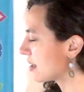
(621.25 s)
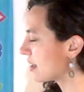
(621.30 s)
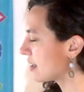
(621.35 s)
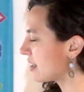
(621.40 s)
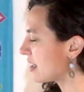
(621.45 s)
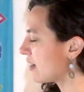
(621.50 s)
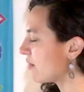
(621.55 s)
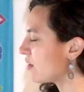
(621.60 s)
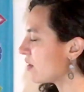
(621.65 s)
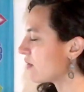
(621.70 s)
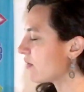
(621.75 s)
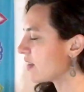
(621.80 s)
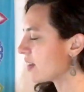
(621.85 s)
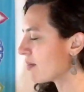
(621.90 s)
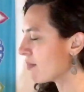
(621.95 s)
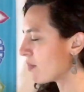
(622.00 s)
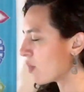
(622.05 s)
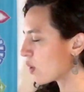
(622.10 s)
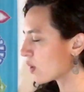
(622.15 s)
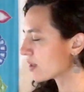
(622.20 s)
See if you
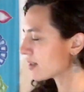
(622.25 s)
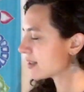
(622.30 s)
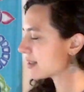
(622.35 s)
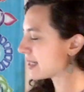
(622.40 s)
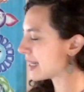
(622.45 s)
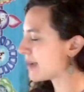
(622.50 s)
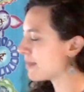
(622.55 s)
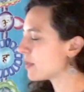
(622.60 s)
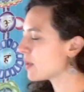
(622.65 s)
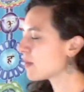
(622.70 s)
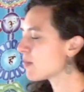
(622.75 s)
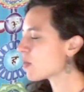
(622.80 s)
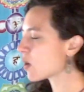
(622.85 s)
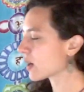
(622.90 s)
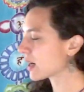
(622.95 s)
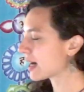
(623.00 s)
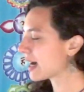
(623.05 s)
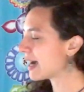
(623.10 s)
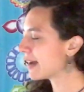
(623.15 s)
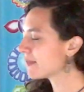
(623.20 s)
feel more stable,
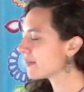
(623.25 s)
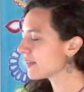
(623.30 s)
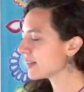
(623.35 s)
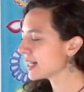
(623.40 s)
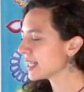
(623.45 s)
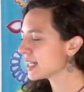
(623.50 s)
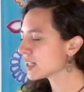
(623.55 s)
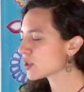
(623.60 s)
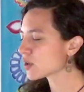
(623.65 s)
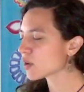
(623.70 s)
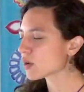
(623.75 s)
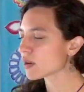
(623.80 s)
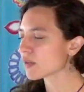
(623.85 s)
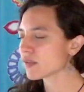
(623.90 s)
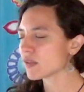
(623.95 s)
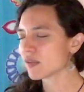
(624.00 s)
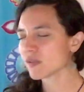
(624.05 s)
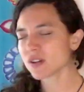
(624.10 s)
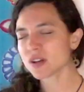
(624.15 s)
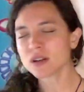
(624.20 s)
more confident, or
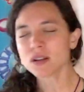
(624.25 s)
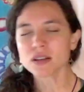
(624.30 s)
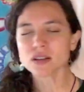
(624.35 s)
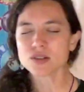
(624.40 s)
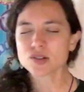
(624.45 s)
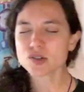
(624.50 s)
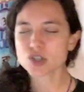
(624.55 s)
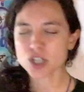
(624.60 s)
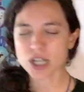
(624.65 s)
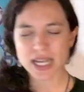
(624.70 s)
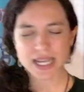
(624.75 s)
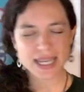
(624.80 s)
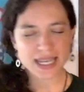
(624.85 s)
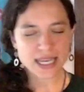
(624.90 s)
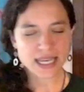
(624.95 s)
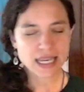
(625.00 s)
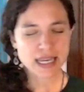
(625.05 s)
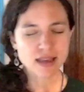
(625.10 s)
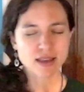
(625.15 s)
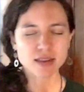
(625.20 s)
if you feel a little
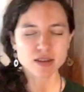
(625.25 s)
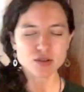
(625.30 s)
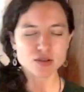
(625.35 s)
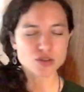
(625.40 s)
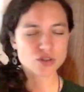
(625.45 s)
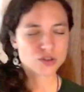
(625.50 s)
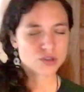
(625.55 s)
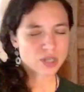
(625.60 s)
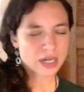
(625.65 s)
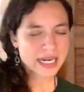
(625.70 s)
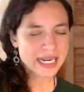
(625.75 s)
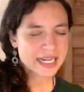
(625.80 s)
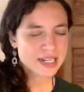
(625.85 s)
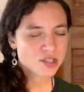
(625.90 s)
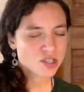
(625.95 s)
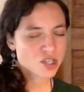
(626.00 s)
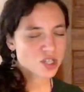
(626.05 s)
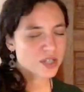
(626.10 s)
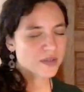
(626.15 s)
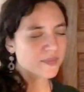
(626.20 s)
shaky, a little
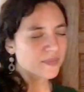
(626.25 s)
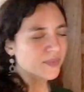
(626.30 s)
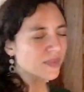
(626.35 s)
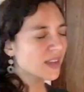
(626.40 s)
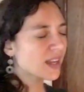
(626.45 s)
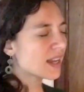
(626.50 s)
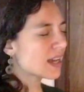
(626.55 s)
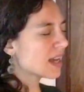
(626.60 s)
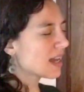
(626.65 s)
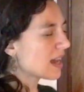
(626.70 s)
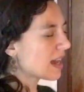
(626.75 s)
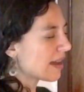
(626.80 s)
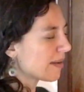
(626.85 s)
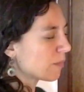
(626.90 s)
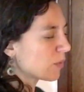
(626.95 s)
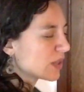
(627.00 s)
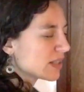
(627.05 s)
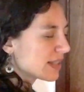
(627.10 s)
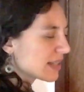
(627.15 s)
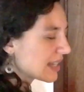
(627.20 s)
strange.
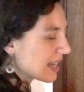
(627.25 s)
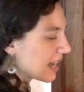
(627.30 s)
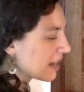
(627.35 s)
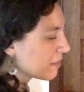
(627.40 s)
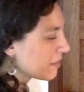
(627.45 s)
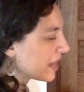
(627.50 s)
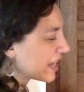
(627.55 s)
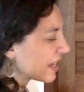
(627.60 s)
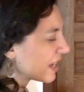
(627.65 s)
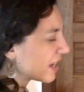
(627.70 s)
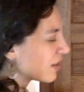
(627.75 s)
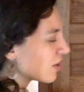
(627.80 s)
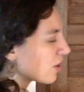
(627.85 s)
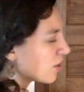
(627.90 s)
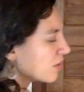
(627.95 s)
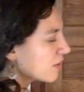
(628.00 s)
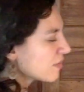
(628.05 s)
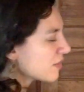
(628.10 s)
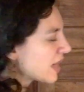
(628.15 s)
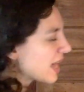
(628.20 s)
Once again, making
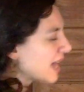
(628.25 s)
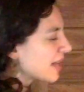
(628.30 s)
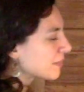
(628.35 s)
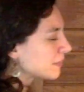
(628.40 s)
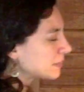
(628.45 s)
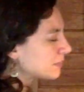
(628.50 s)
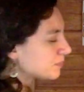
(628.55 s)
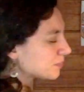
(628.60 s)
note of that.